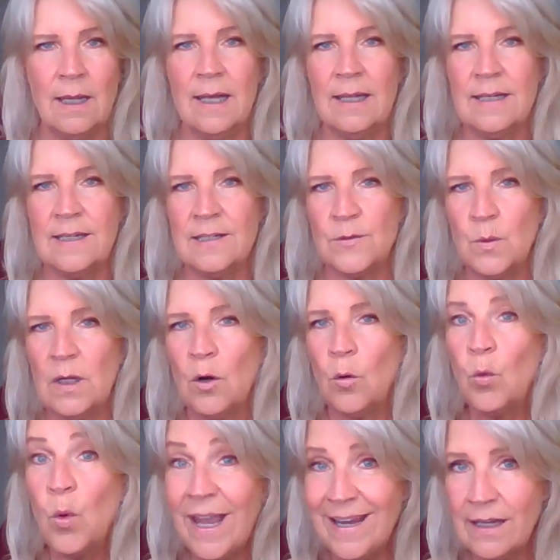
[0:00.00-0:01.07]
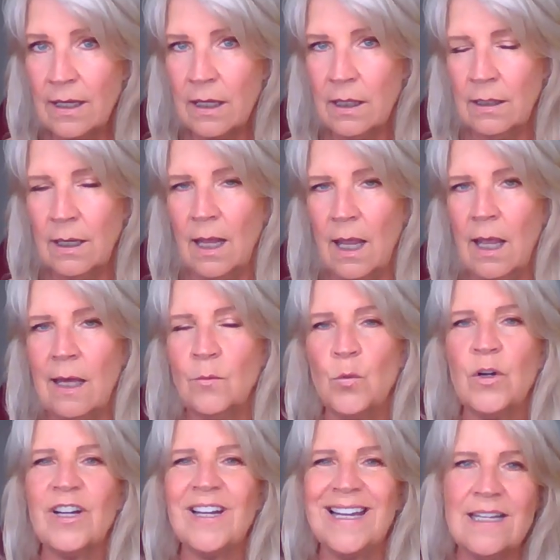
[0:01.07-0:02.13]
and as we awaken and
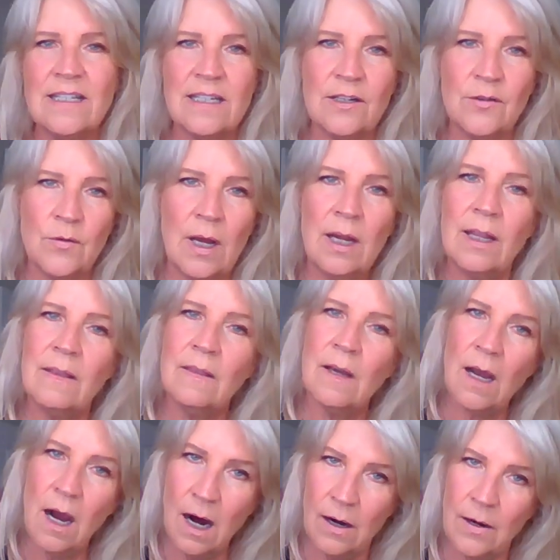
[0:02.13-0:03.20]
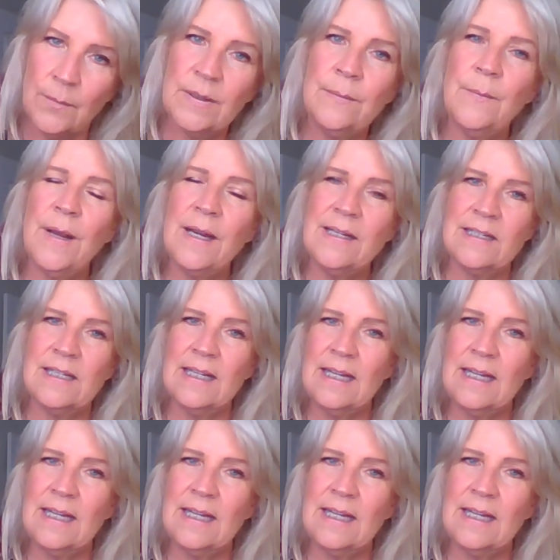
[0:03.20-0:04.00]
we're integrating the carbon based